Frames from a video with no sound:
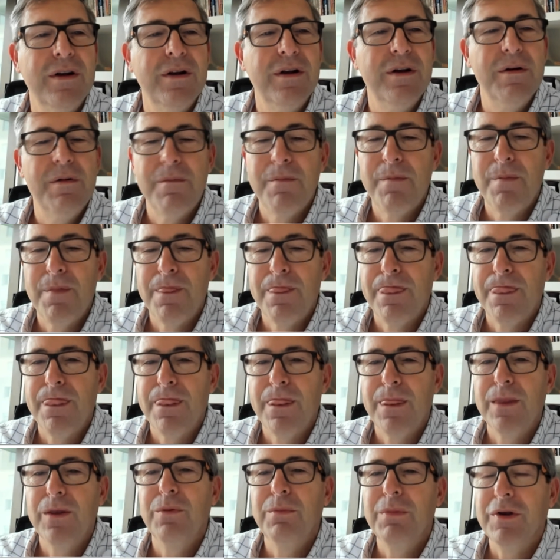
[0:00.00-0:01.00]
I missed it.
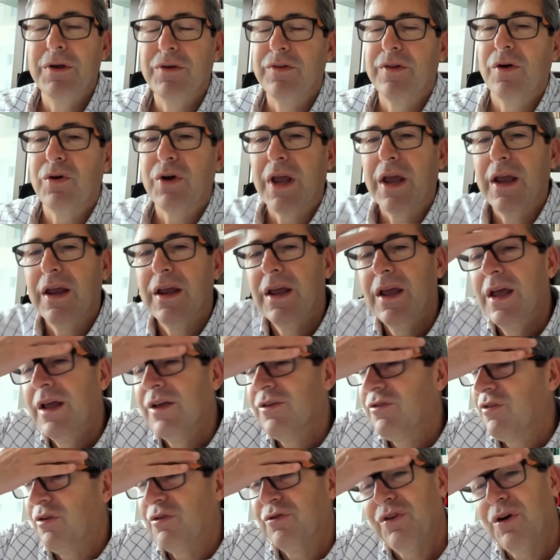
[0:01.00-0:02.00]
You missed, okay.
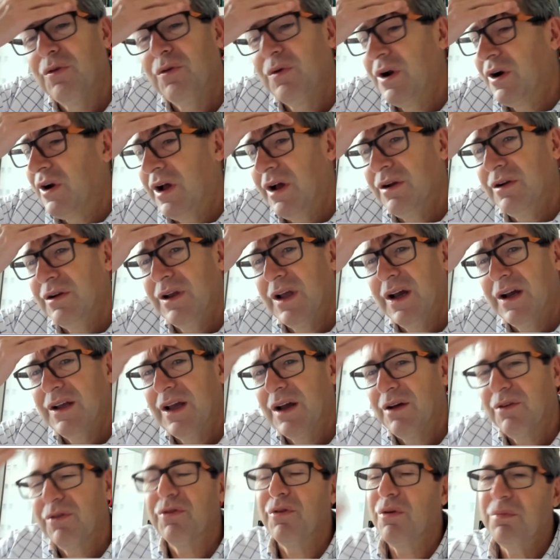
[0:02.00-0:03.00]
So so we're not, yeah,
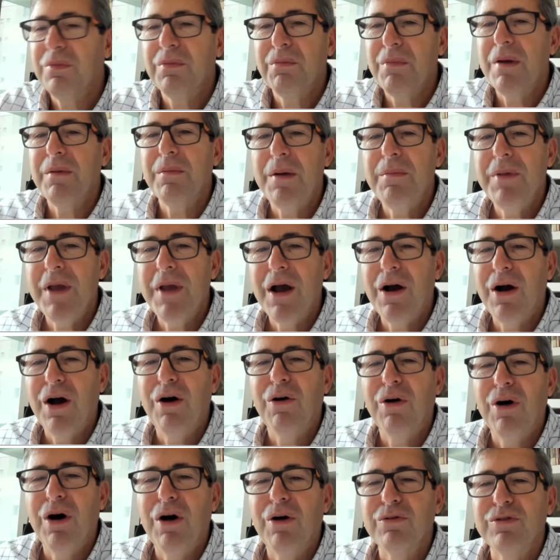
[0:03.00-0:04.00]
yeah. Maybe
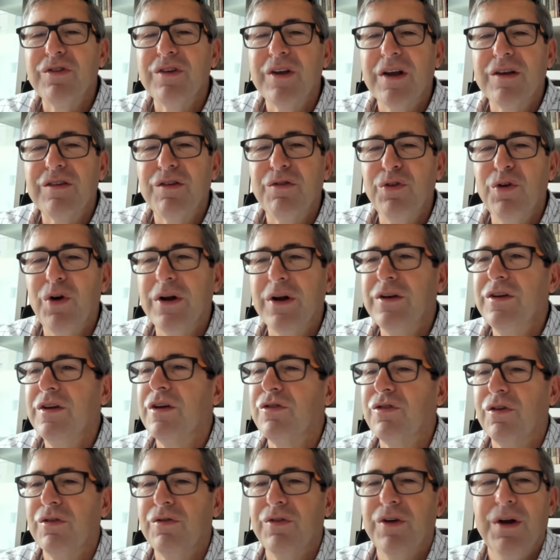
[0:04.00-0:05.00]
I'll, I'll discuss a few
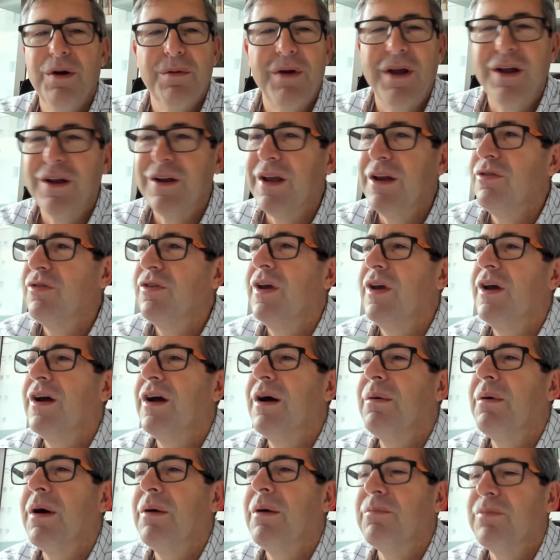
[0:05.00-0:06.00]
ideas of, can you, uh,
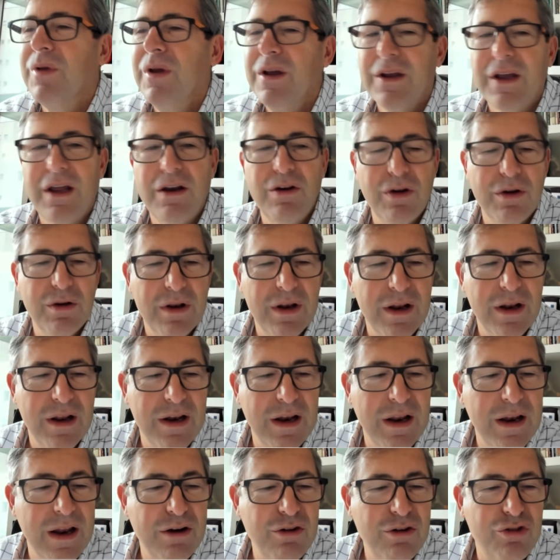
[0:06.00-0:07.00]
um, um can you,
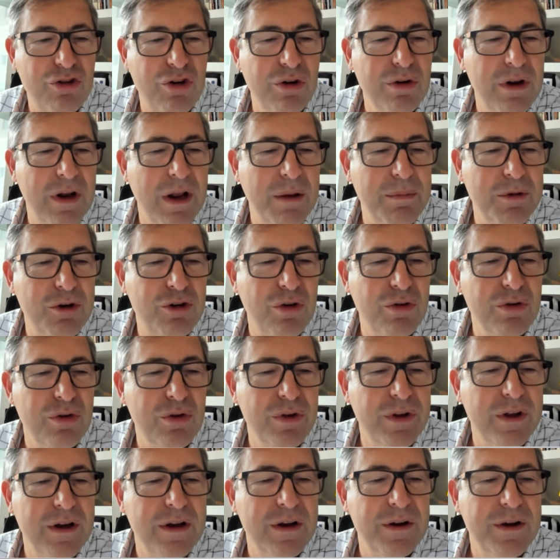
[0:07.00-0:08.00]
let, let, show, let me show you
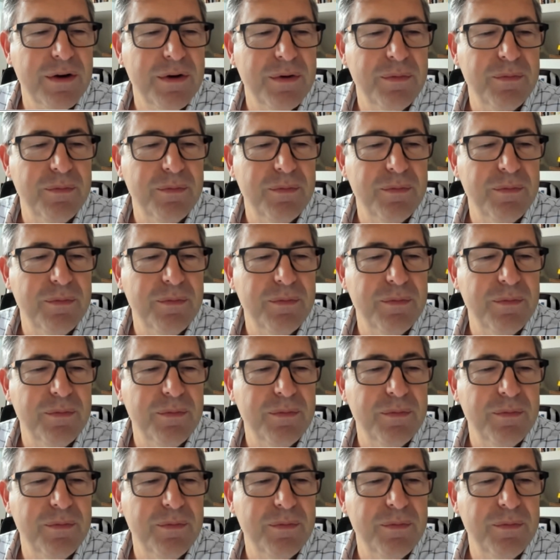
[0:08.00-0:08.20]
the...